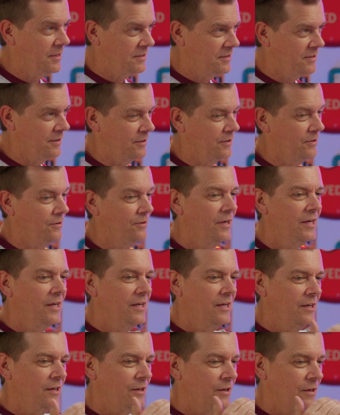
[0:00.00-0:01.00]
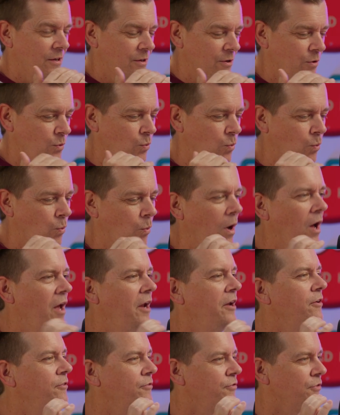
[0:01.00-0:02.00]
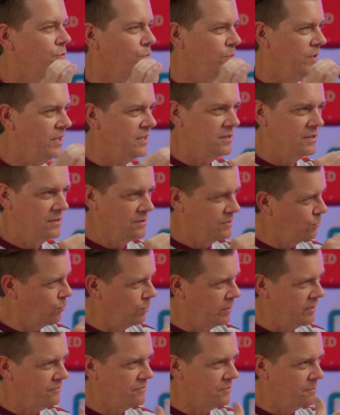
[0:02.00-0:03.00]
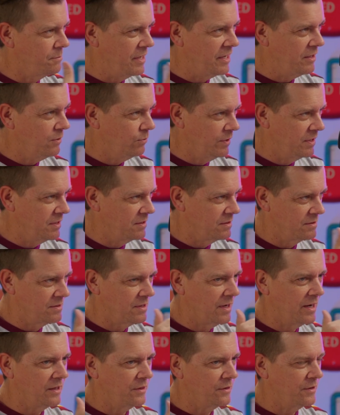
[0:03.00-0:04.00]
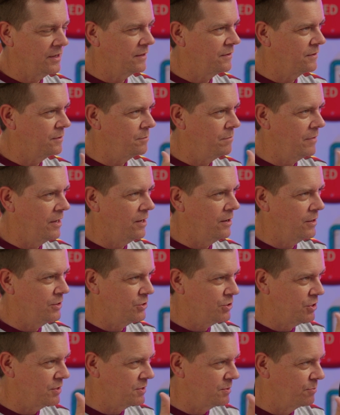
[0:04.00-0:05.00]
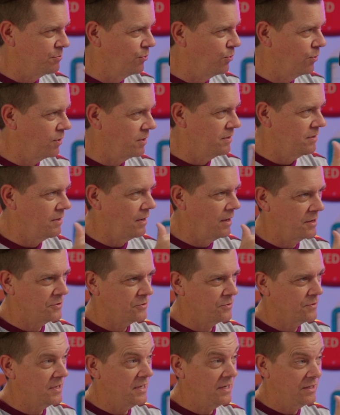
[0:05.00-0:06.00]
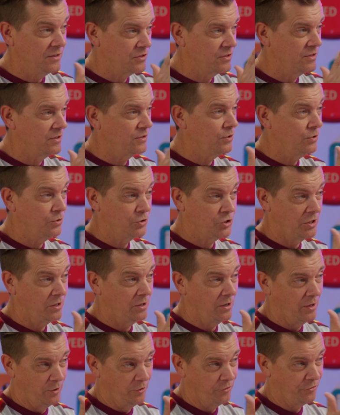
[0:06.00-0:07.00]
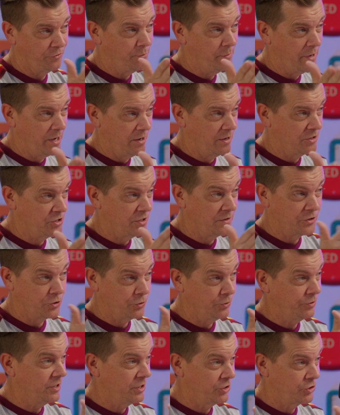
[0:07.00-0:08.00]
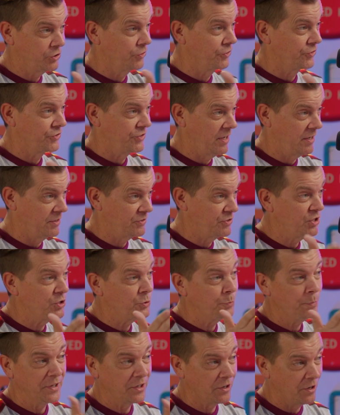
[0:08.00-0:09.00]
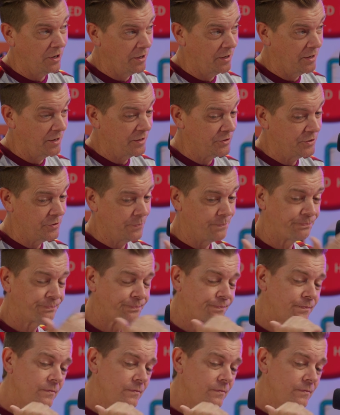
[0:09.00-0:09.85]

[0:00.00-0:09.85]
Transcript: I'm gonna tell you. One of the many reasons I think that marriage is important under the institution of marriage in the traditional sense is because